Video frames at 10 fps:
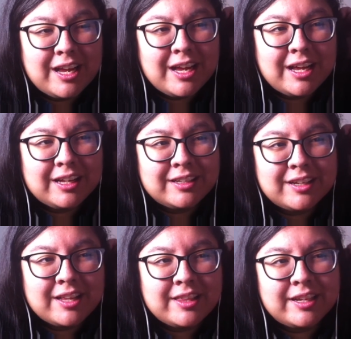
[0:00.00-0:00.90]

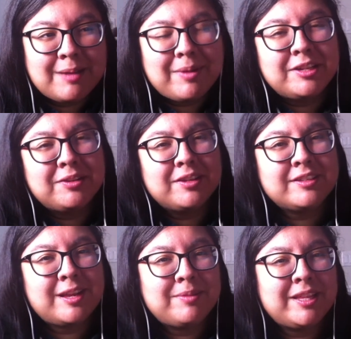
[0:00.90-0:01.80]
and I think I might do
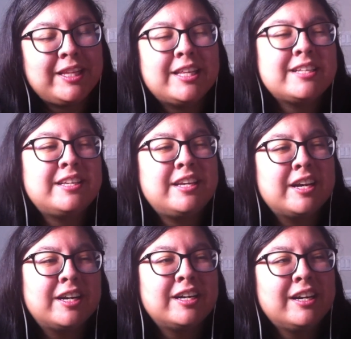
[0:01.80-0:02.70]
the same thing this
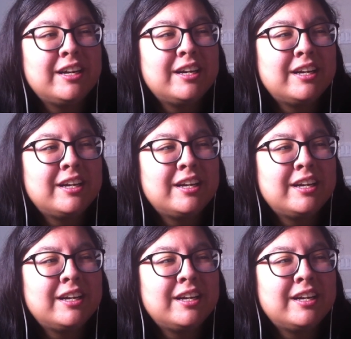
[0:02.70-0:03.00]
year.